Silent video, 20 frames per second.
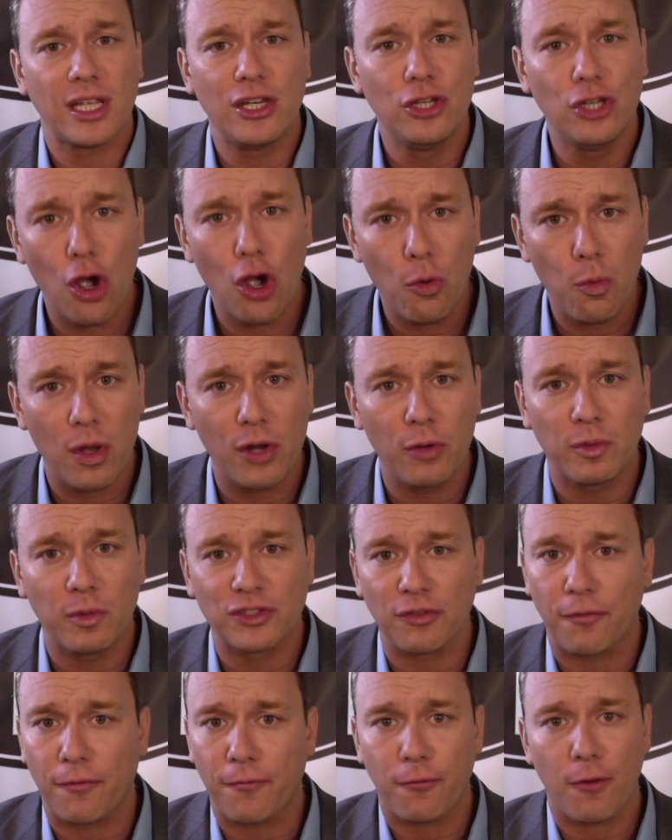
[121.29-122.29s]
no one
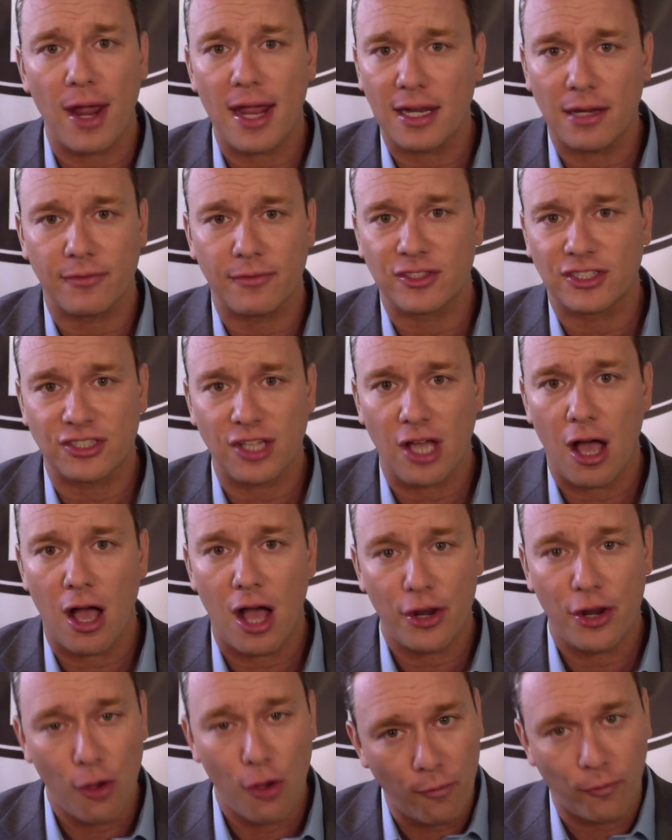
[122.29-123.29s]
was afraid of
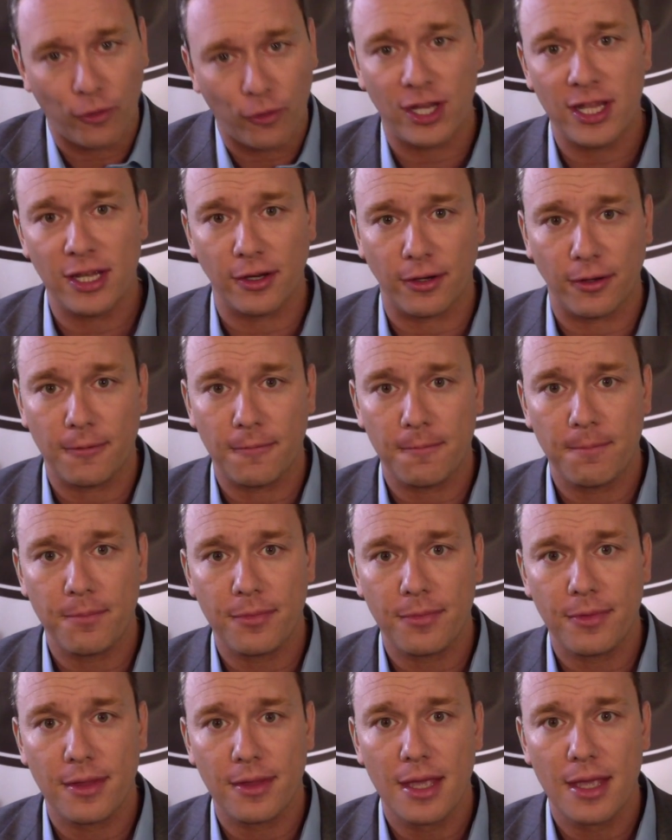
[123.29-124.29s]
Assad over here.
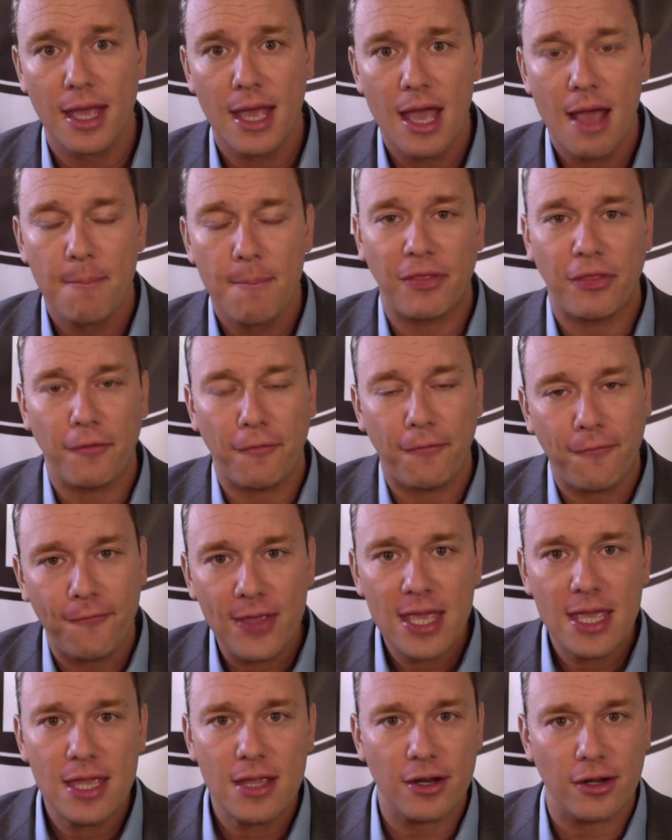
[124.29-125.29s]
But the
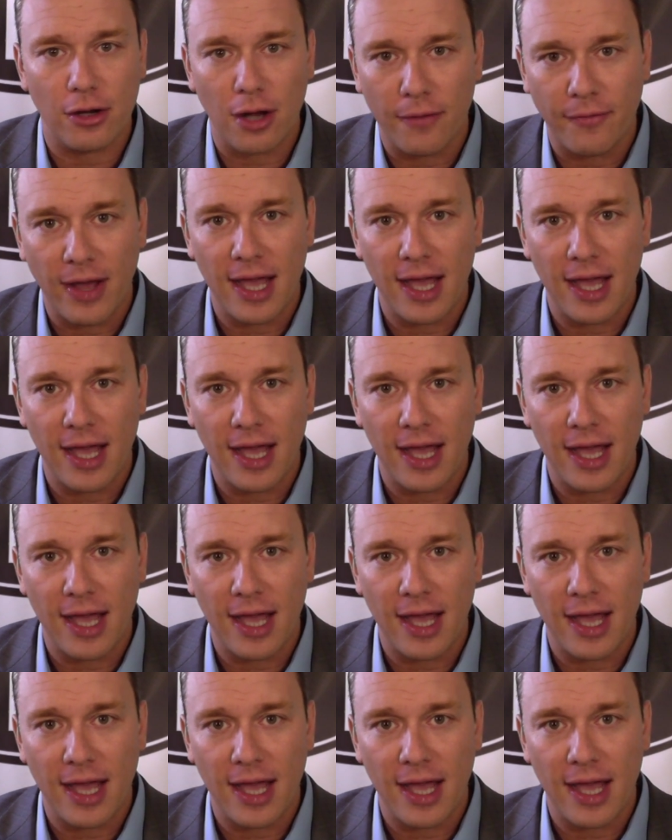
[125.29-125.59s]
fear of